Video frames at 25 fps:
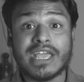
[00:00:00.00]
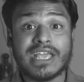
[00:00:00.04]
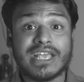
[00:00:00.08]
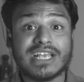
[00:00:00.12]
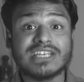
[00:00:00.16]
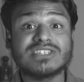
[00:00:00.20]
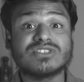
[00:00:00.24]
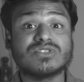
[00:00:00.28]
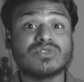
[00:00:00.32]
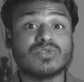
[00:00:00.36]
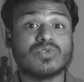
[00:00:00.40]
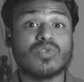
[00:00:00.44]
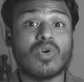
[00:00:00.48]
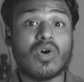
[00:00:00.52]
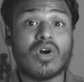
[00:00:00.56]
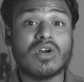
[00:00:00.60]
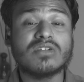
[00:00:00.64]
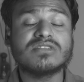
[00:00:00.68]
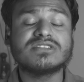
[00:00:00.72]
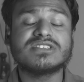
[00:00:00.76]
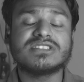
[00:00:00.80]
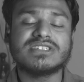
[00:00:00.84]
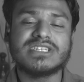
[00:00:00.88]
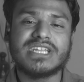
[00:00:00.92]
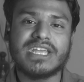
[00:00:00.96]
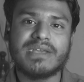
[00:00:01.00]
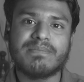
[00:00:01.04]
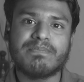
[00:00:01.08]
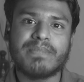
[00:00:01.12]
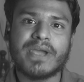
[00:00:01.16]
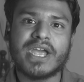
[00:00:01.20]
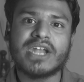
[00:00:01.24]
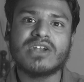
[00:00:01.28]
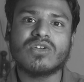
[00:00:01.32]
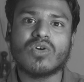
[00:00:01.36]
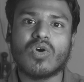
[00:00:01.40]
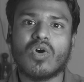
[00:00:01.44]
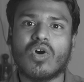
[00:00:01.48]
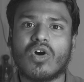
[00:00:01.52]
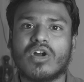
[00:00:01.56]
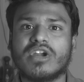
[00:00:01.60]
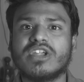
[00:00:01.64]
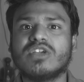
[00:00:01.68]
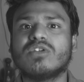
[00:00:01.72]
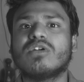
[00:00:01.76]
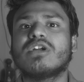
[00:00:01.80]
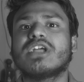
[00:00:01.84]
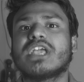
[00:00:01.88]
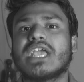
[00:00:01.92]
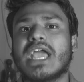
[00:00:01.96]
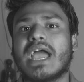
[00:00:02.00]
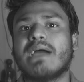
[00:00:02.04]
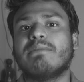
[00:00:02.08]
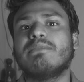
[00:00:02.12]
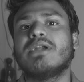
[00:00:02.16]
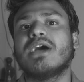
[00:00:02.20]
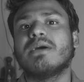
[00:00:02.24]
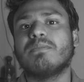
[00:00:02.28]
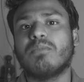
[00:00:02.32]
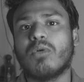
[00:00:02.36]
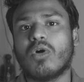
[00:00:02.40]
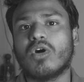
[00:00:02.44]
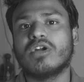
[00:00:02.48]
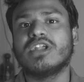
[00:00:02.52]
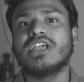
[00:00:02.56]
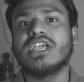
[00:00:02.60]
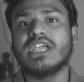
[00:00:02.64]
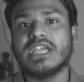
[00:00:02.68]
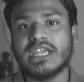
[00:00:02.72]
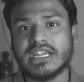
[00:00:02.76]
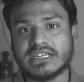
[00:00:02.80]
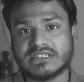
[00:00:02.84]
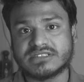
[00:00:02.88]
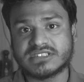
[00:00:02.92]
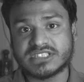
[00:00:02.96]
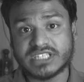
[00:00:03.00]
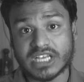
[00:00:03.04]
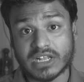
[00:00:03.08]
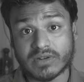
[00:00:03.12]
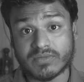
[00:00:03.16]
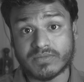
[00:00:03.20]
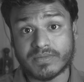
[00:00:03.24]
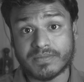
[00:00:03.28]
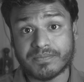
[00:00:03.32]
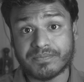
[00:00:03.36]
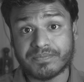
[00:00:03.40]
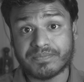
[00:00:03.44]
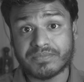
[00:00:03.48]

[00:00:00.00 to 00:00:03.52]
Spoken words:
is not depend on your camera body itself.